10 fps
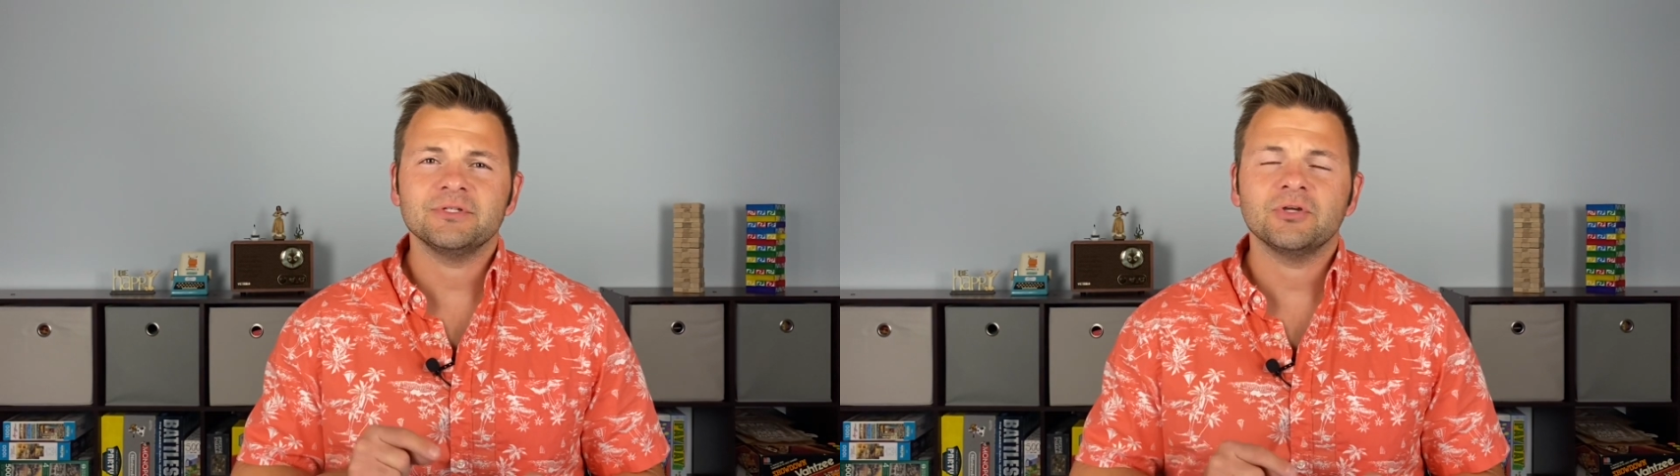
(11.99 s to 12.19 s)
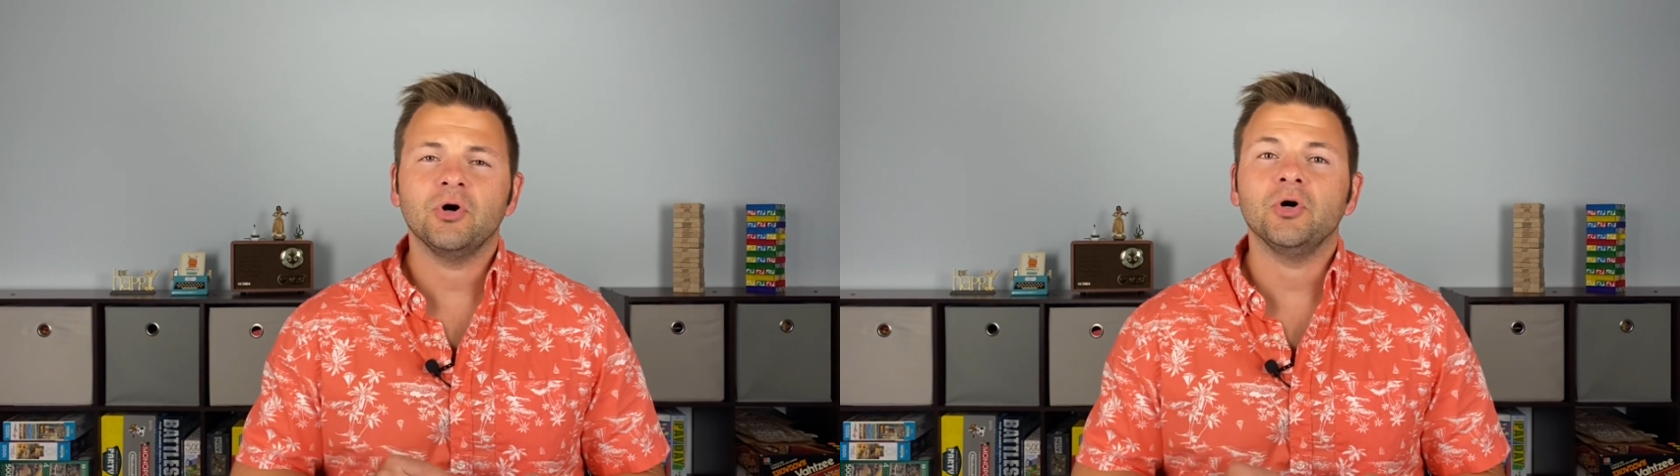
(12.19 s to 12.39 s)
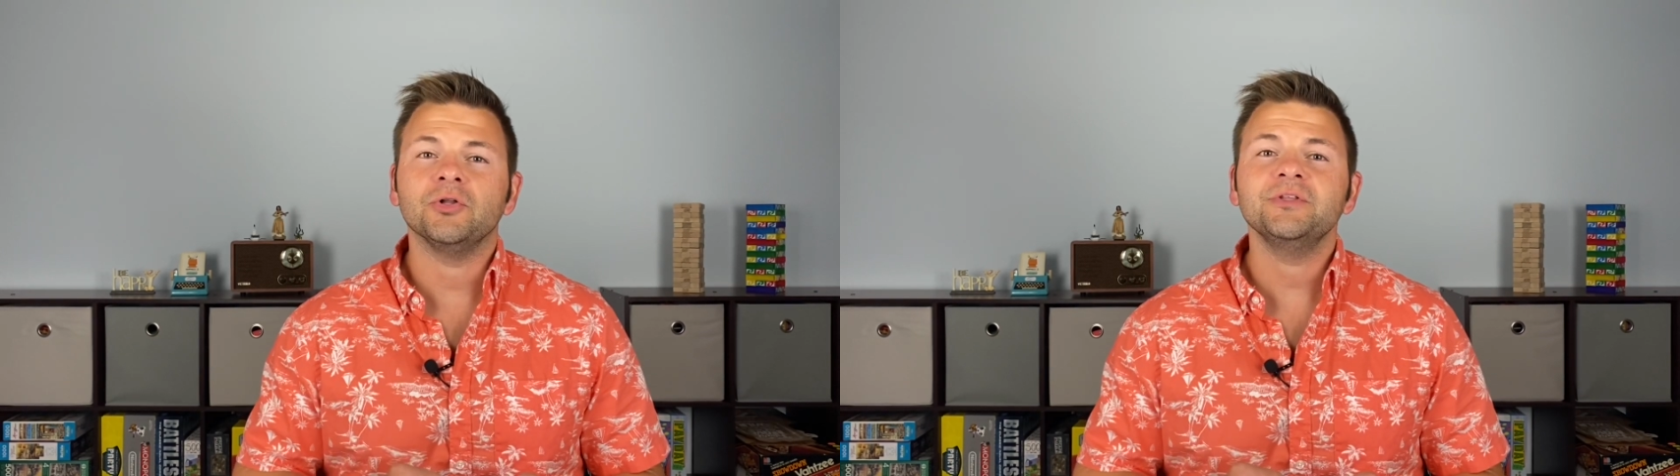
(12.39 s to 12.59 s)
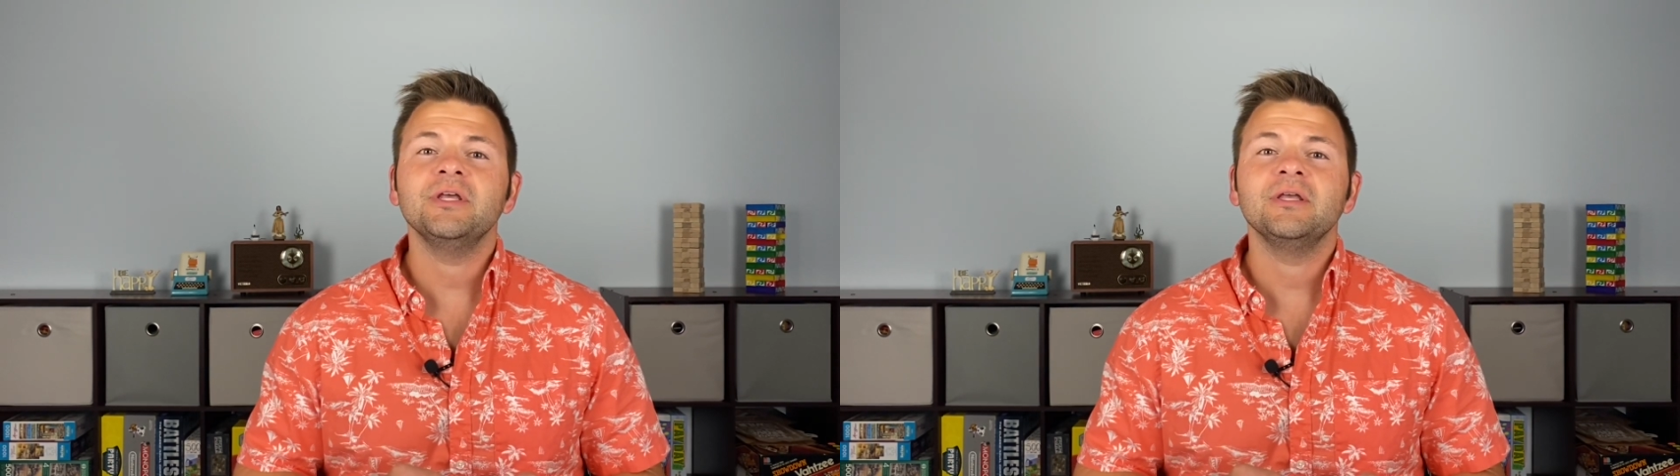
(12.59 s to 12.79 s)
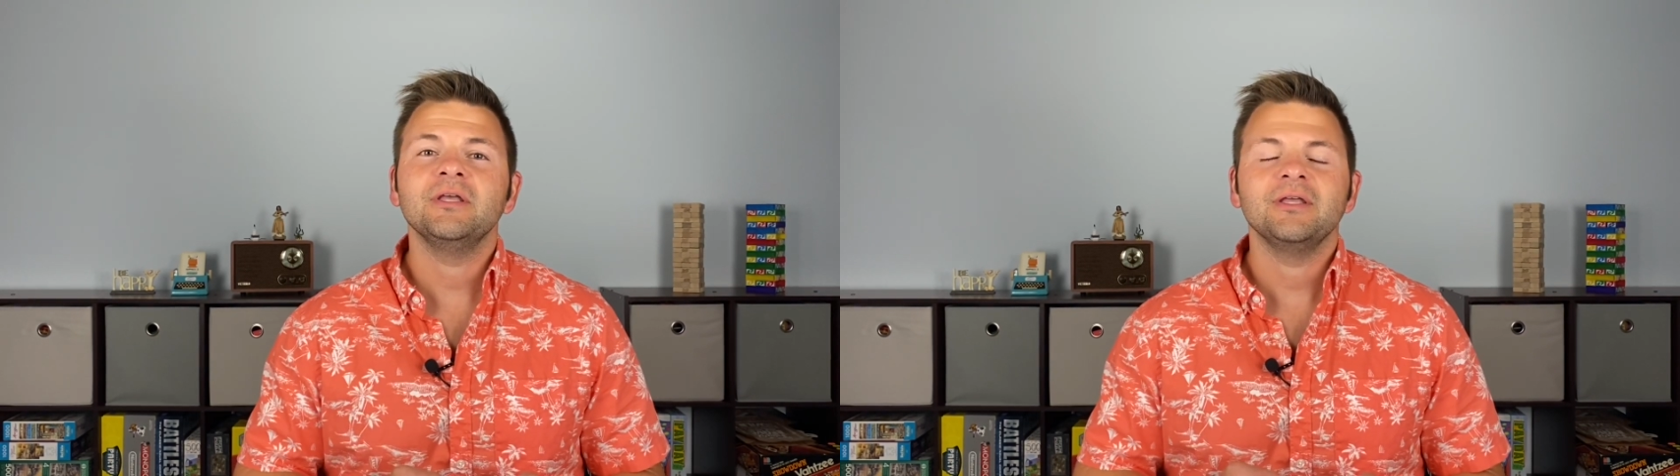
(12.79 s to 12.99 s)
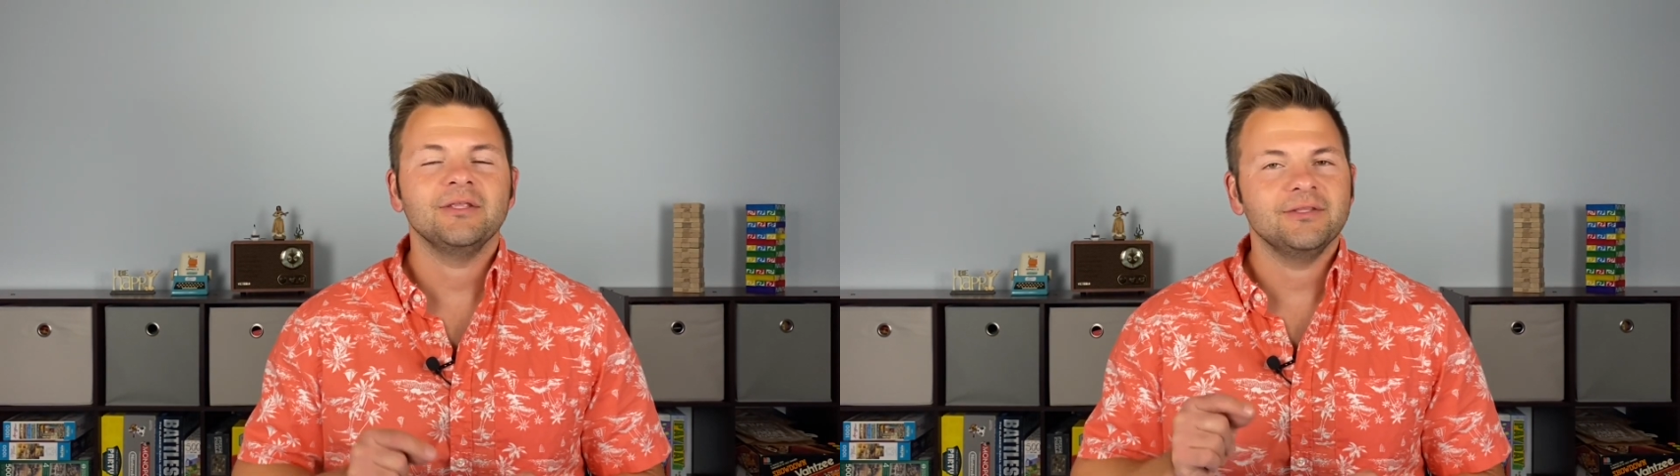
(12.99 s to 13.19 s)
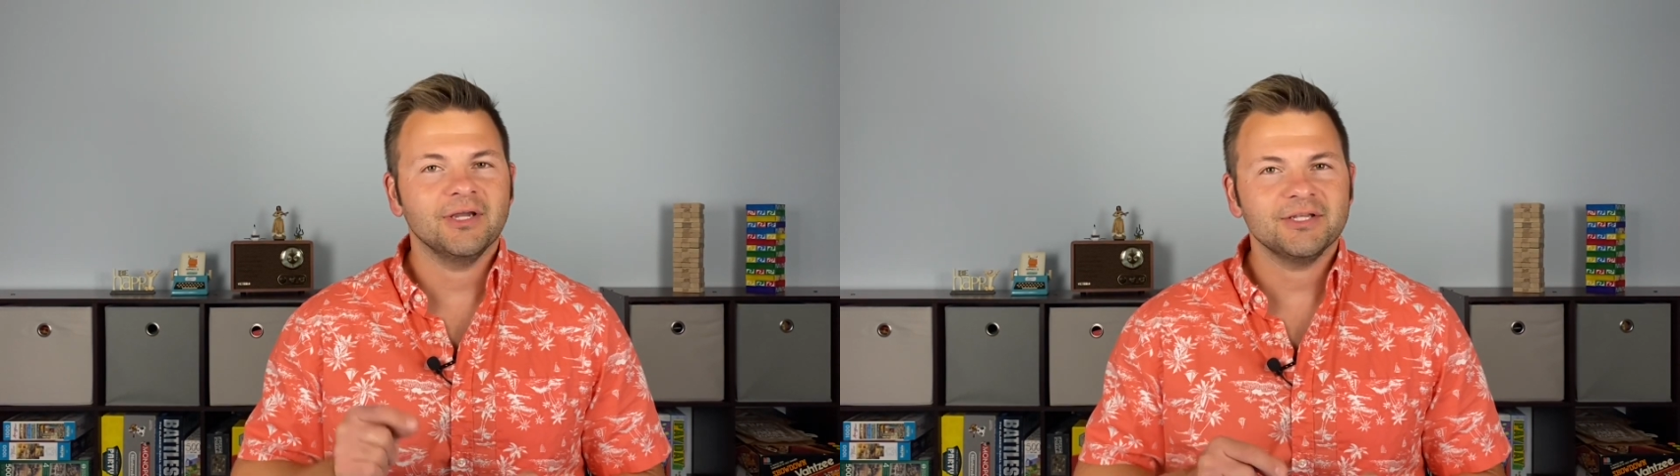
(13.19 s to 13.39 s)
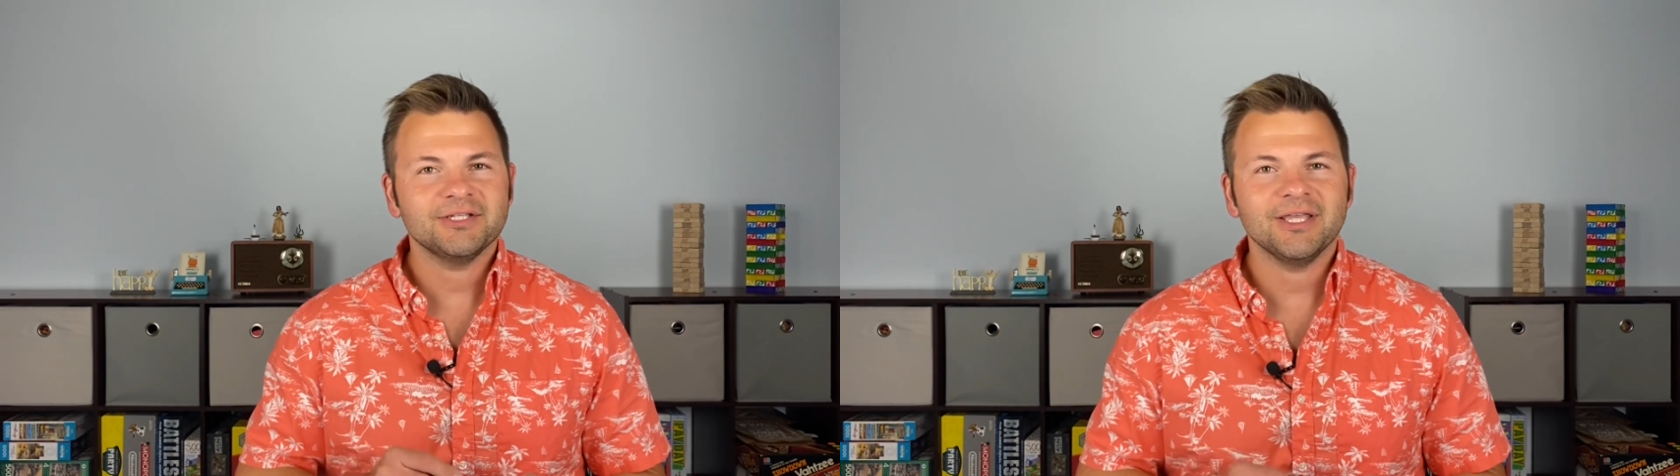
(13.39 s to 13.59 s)
called
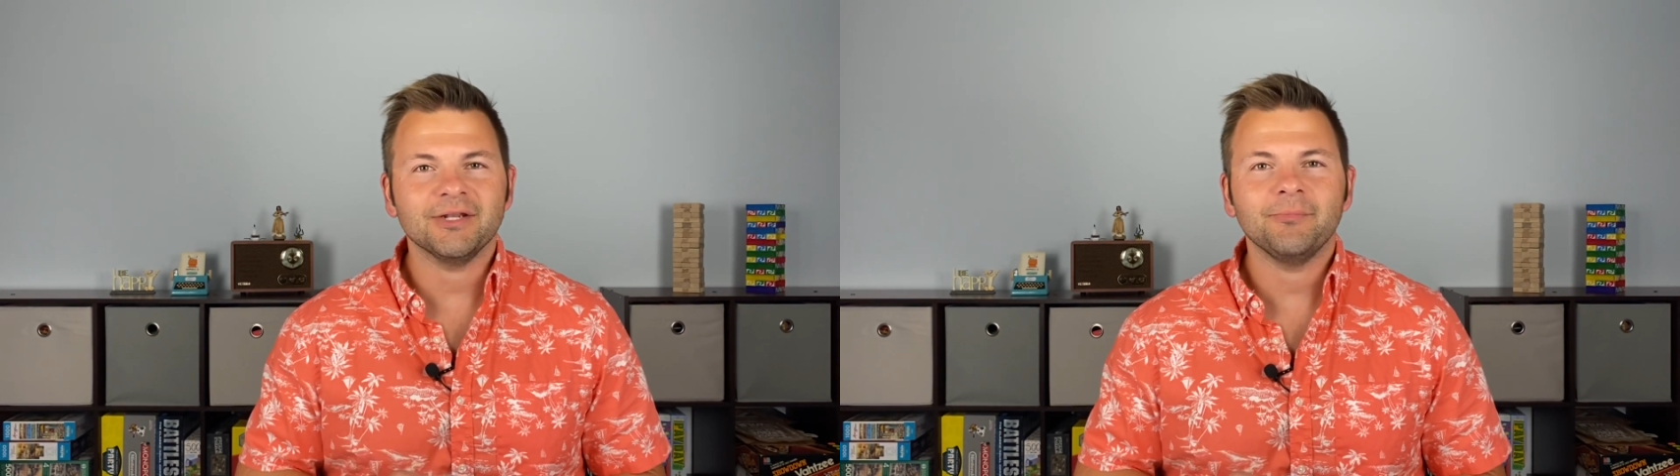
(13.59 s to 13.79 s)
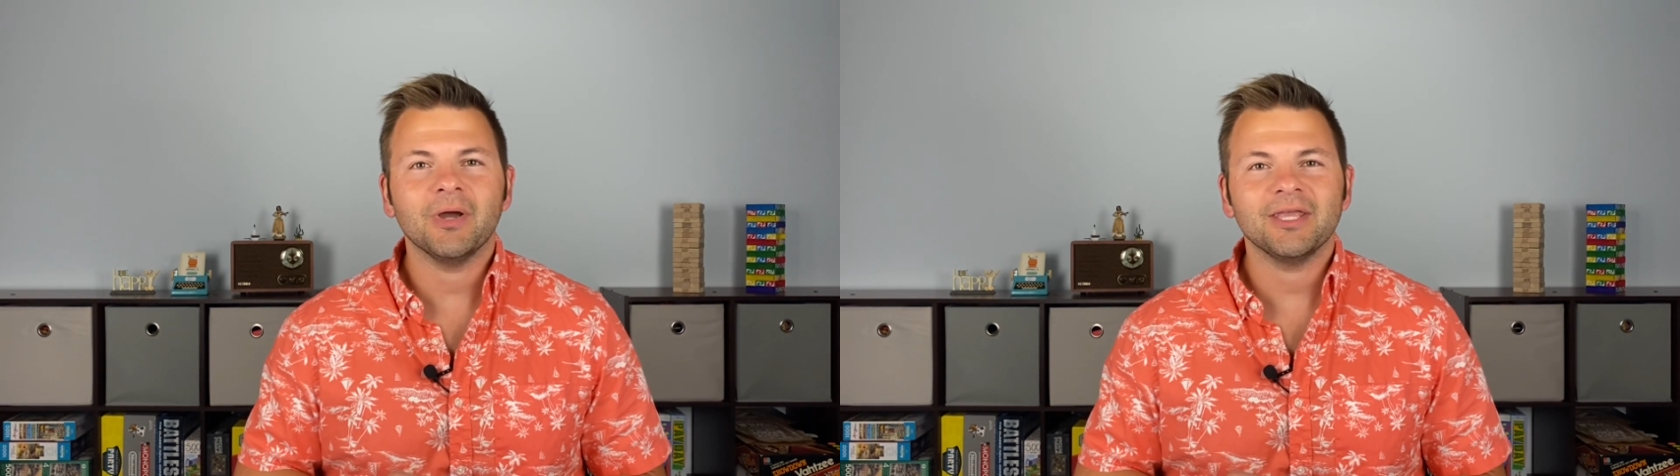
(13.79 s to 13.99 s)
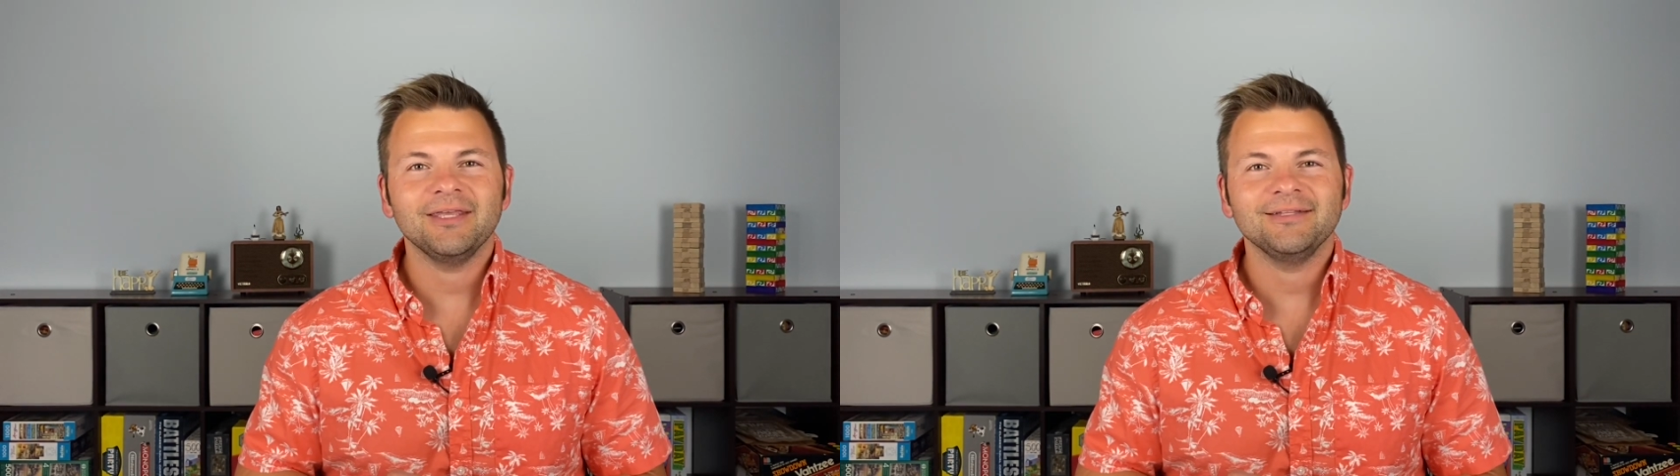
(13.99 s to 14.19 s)
Ducks in a Bucket.